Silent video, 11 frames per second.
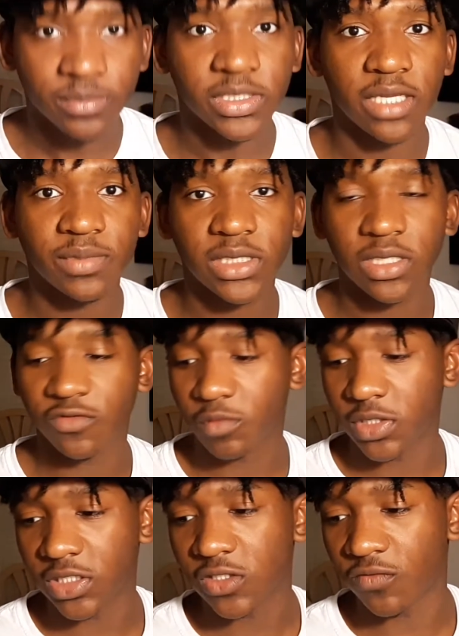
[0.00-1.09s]
type stuff, but
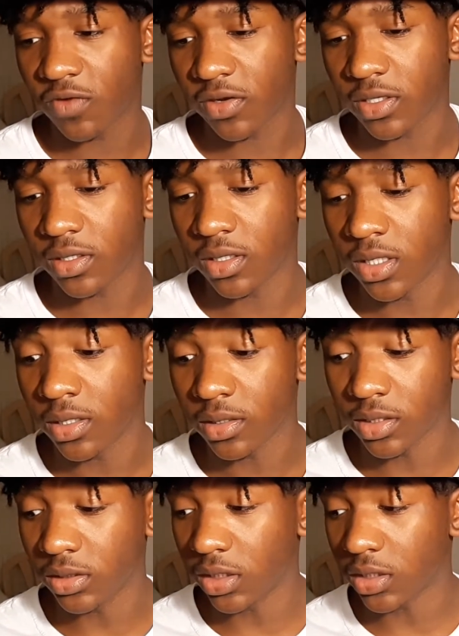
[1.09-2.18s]
these are very
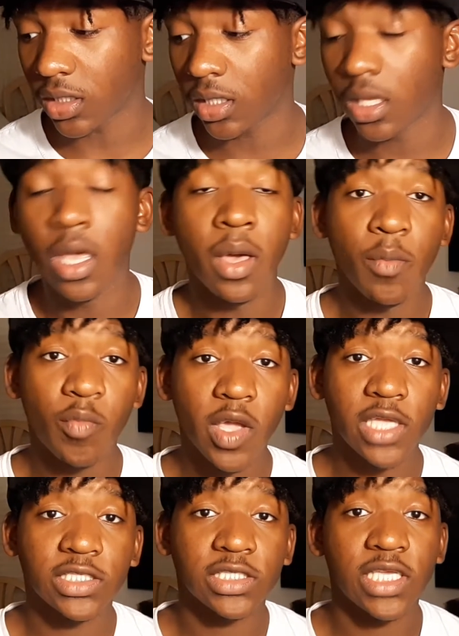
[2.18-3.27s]
good looking. But
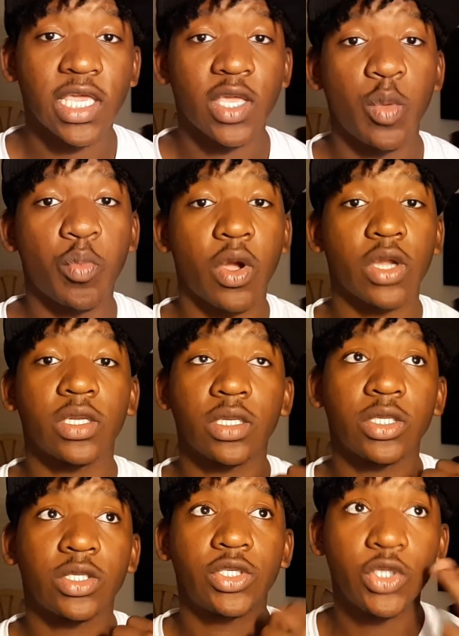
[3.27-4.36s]
as I said, in part,
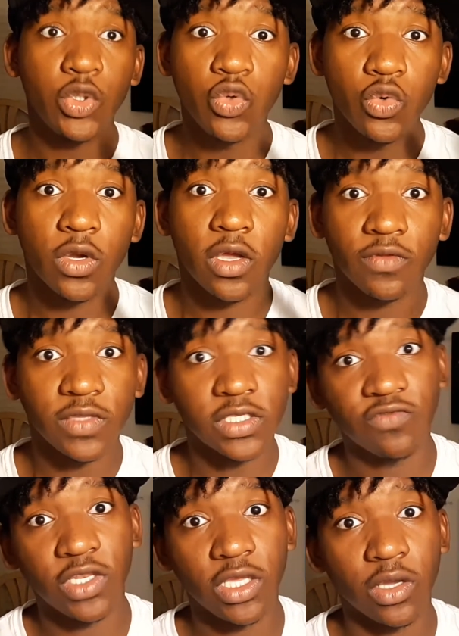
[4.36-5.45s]
2 of this
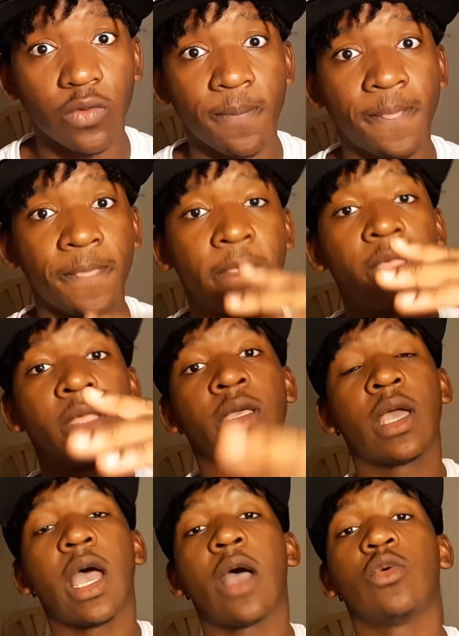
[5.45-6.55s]
video,
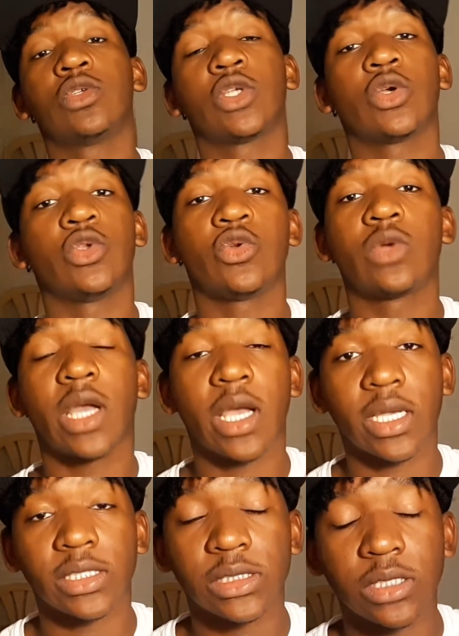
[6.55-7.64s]
I will show you
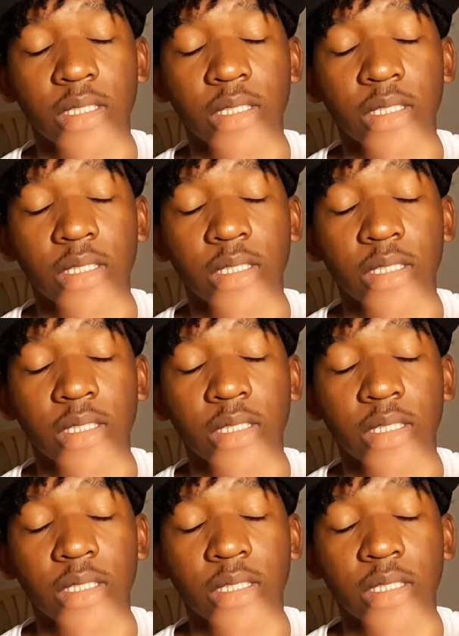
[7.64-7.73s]
guys